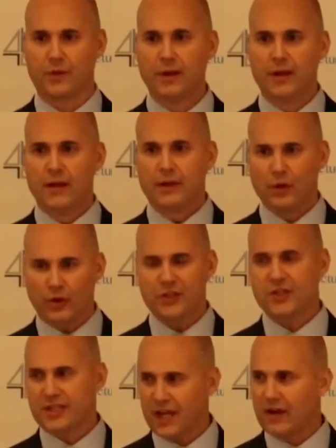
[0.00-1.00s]
and
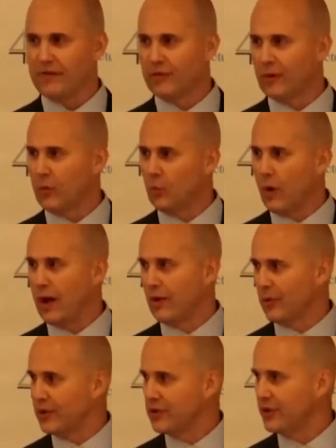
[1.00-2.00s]
not just over a
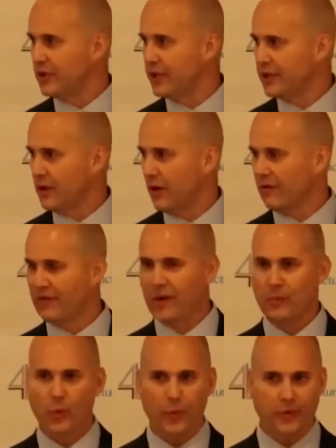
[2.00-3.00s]
1 or a 2 year time
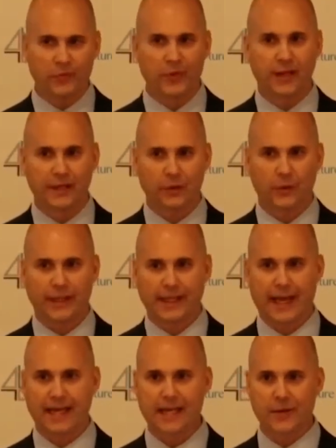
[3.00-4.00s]
frame. What we're really
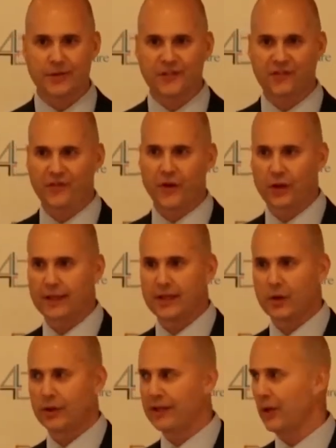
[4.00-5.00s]
looking at here is
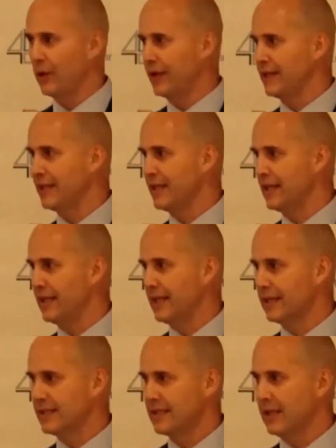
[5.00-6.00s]
fairly early on in the
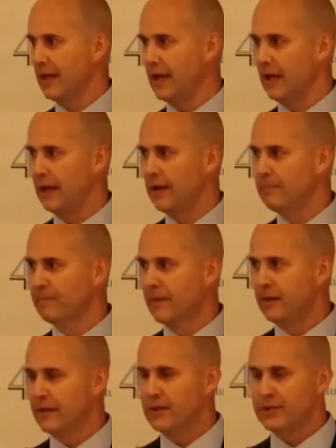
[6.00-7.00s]
innings.
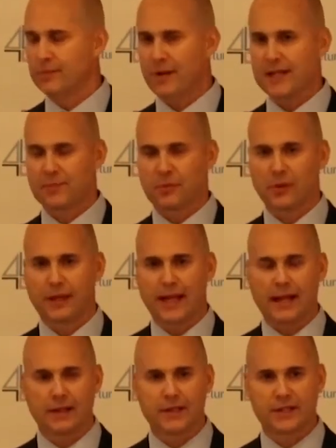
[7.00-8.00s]
To use a baseball
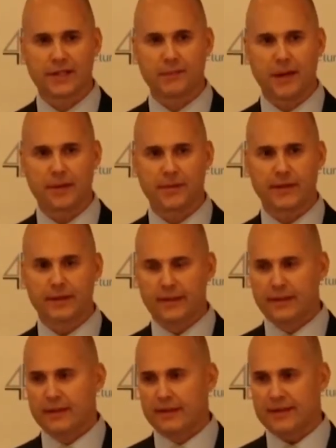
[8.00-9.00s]
analogy, maybe
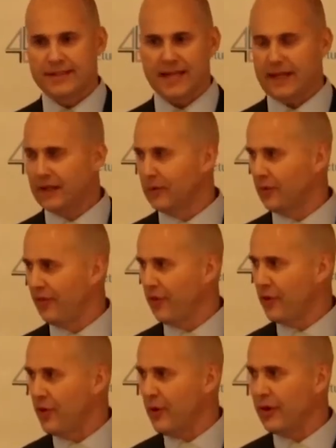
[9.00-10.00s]
the second or
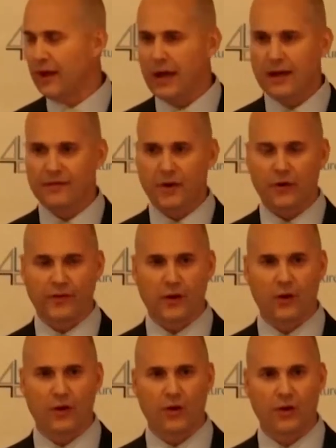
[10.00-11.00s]
third
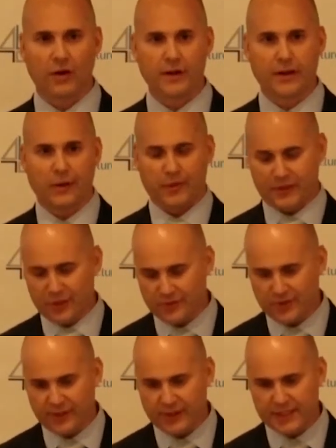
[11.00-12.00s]
in
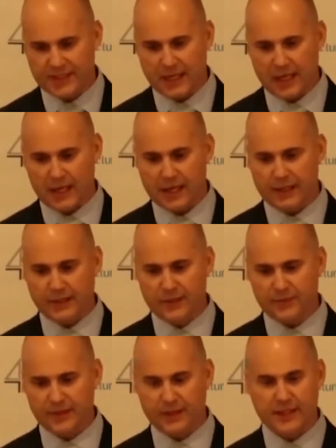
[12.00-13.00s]
terms of this
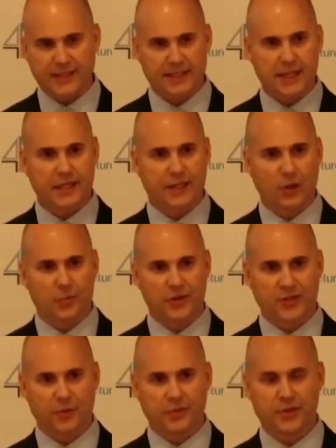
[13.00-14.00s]

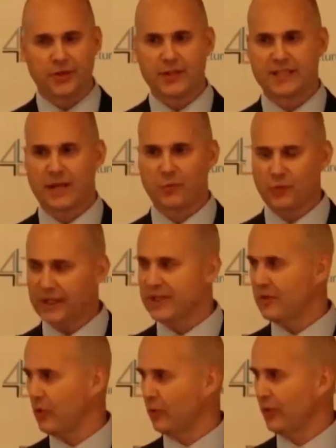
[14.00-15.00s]
e-commerce opportunity. So
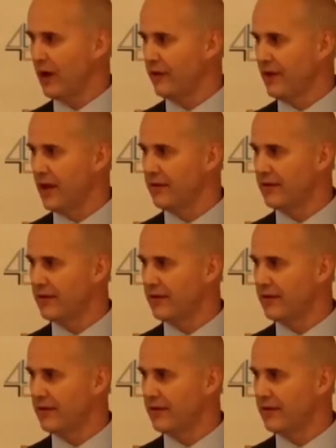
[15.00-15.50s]
really strong growth